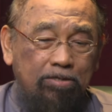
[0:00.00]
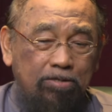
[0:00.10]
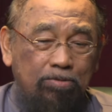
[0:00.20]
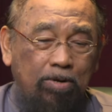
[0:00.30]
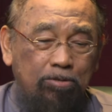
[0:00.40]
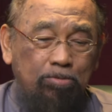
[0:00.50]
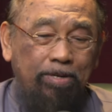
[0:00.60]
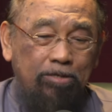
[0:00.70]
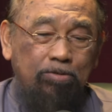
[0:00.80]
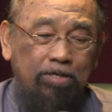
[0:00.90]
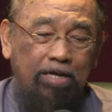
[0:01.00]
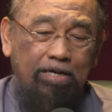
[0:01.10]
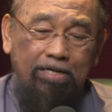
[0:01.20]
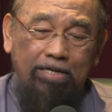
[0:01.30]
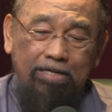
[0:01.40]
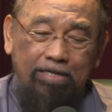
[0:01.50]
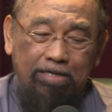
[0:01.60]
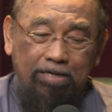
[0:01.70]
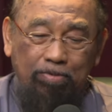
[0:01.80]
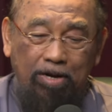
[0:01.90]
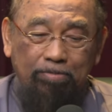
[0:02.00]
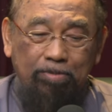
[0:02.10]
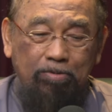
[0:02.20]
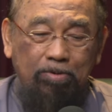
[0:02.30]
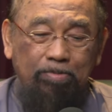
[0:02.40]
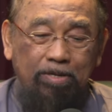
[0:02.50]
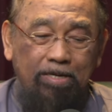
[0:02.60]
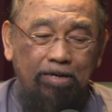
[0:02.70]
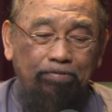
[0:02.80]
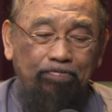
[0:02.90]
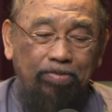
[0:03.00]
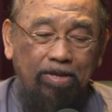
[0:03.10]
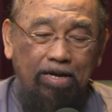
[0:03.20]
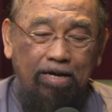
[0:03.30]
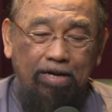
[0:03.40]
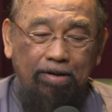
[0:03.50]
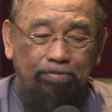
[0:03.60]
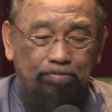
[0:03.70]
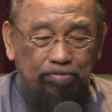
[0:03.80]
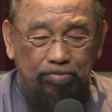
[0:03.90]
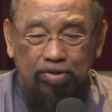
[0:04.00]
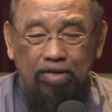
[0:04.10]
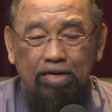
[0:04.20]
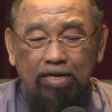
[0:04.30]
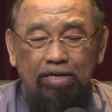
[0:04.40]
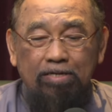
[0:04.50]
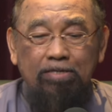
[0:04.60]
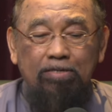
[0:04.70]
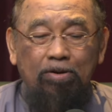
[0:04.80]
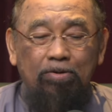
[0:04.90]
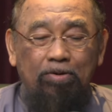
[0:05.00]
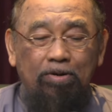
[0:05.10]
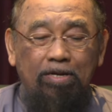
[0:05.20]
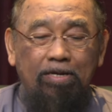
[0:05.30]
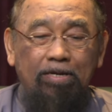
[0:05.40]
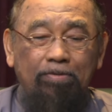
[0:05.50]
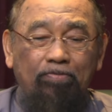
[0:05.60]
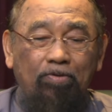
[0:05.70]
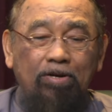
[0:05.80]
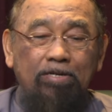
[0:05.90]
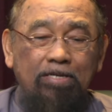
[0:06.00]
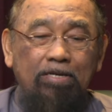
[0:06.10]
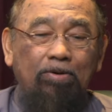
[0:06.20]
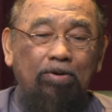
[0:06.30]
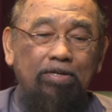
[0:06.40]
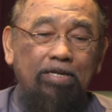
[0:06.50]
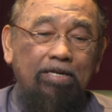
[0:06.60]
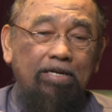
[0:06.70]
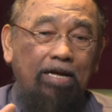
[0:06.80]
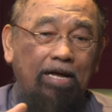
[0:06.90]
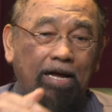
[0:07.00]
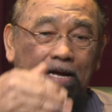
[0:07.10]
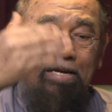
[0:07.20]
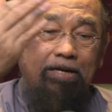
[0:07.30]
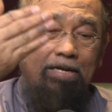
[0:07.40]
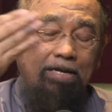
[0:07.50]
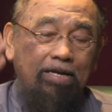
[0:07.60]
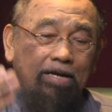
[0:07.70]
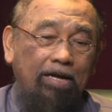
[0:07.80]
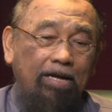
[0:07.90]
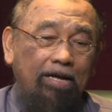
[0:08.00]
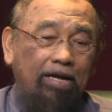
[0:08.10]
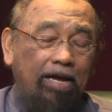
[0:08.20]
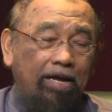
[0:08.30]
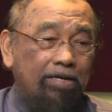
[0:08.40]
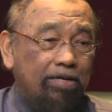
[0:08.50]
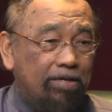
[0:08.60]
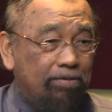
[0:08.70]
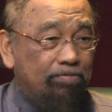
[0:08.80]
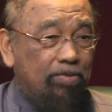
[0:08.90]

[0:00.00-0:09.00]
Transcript: want to make sure that the development will be not only focusing on the high end